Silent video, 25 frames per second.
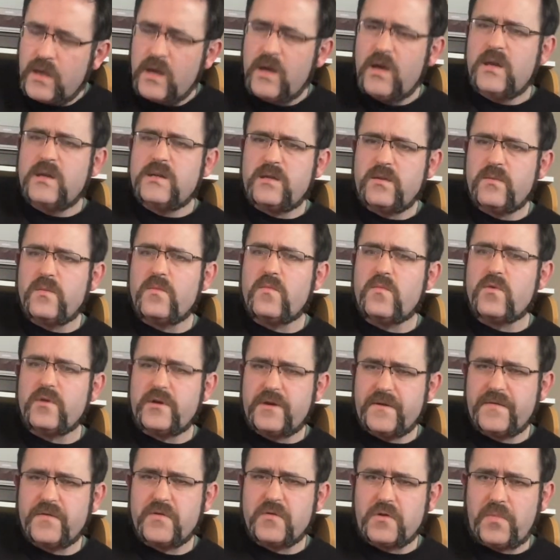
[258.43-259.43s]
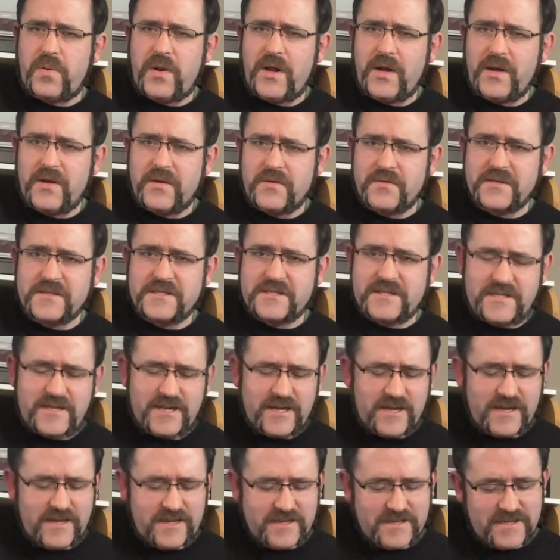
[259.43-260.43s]
A little bit more difficult to play on this
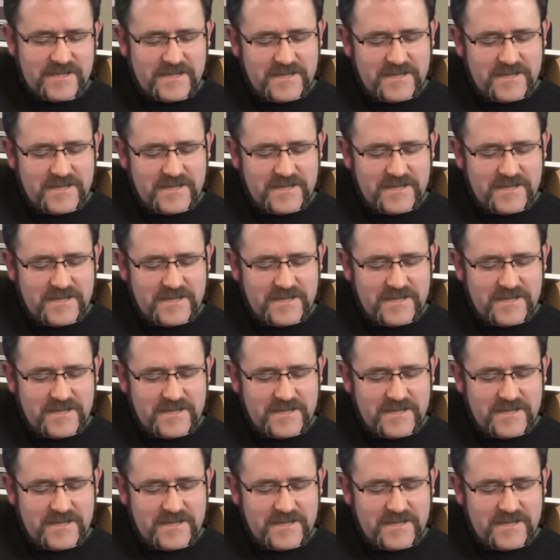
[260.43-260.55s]
guitar.